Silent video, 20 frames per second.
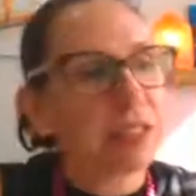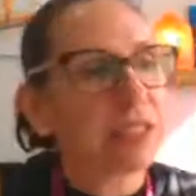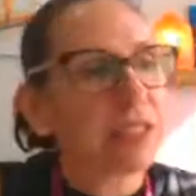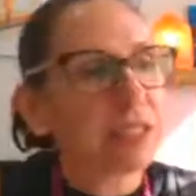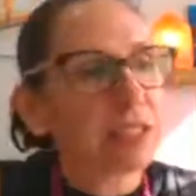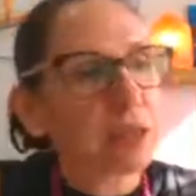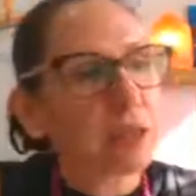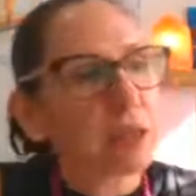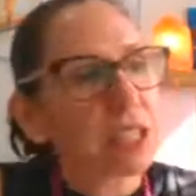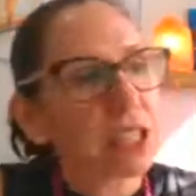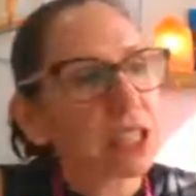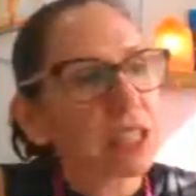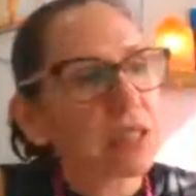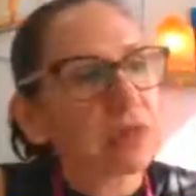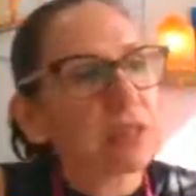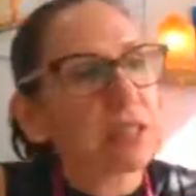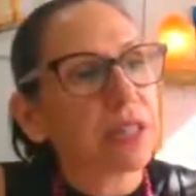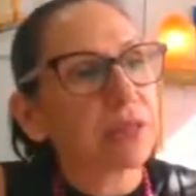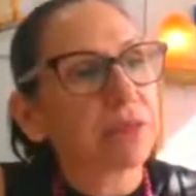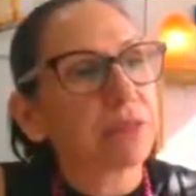especially
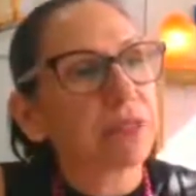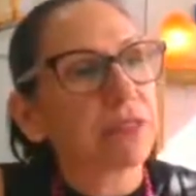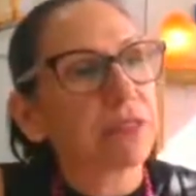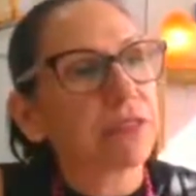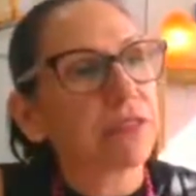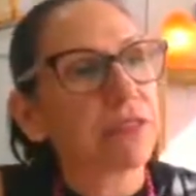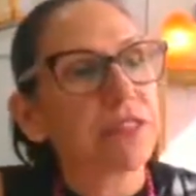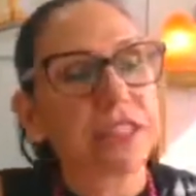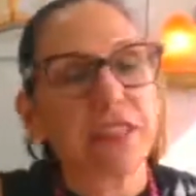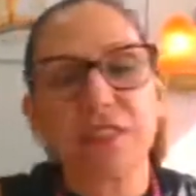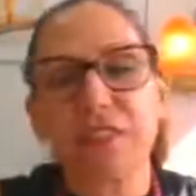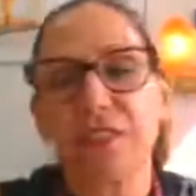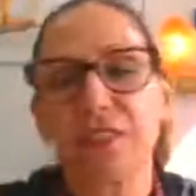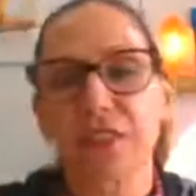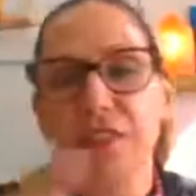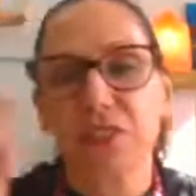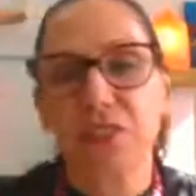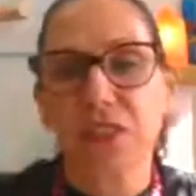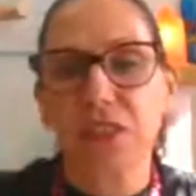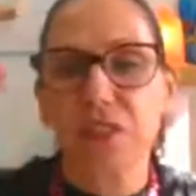when we feel
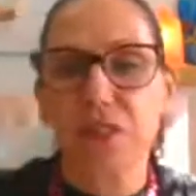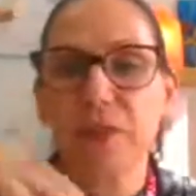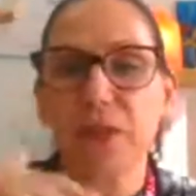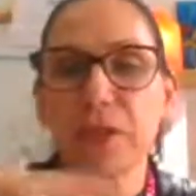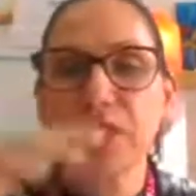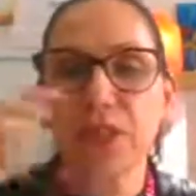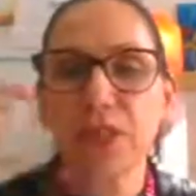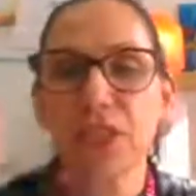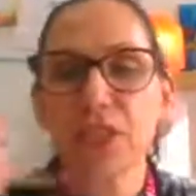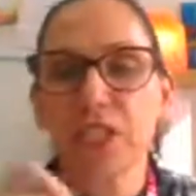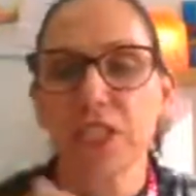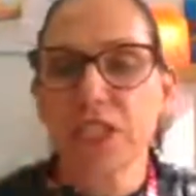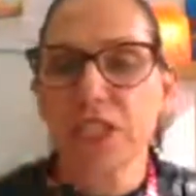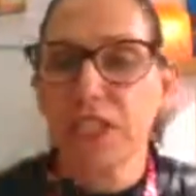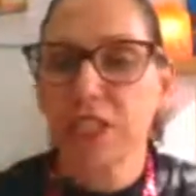those low energies.